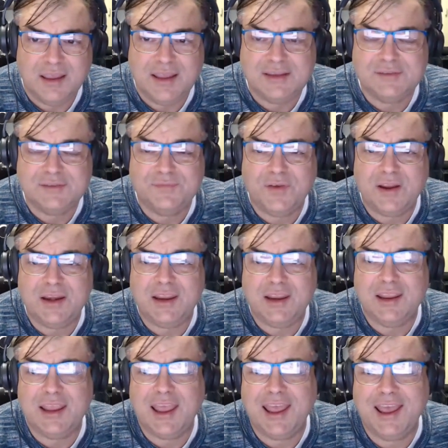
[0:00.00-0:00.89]
it's
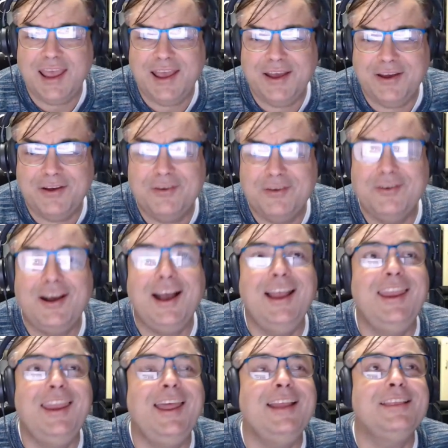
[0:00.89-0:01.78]
funny how
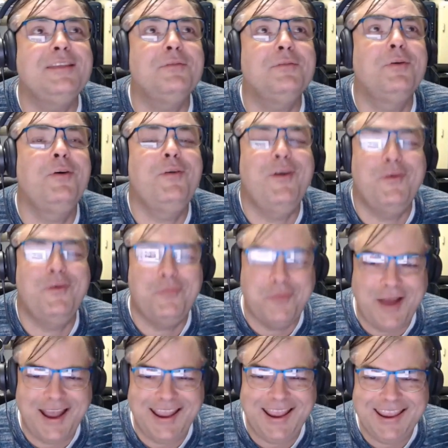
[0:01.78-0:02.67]
I like the
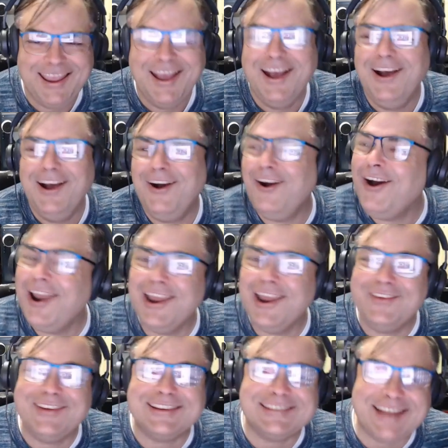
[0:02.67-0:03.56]
way
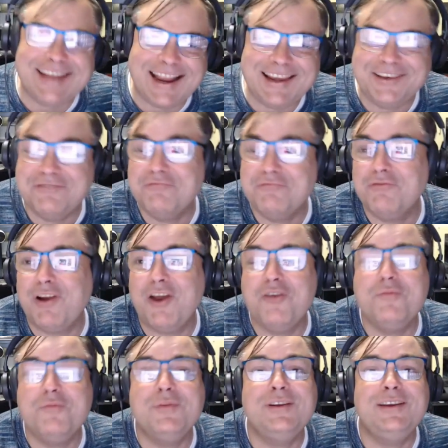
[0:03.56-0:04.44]
all of a sudden
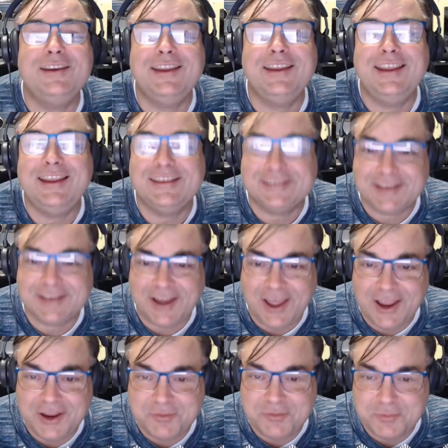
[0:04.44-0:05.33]
Roman is
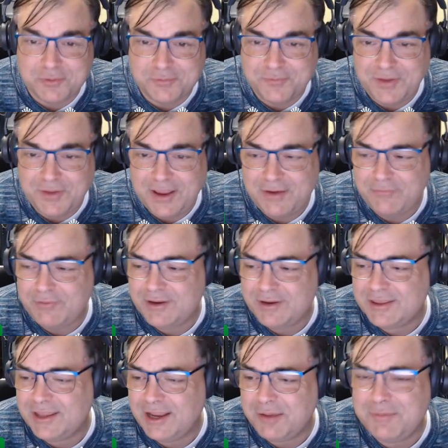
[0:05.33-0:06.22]
liable for
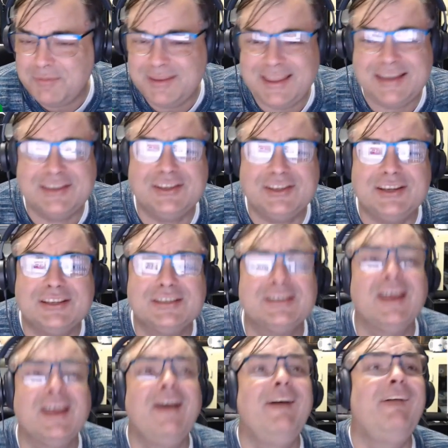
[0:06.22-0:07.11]
everything. I mean, that's
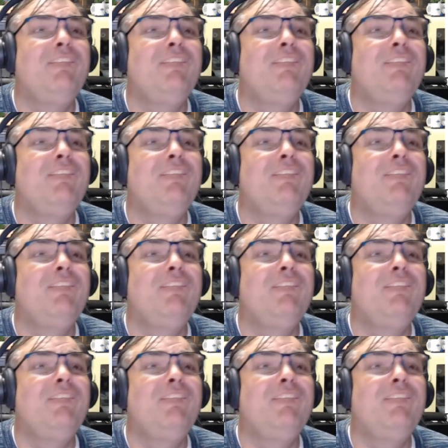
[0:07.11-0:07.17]
just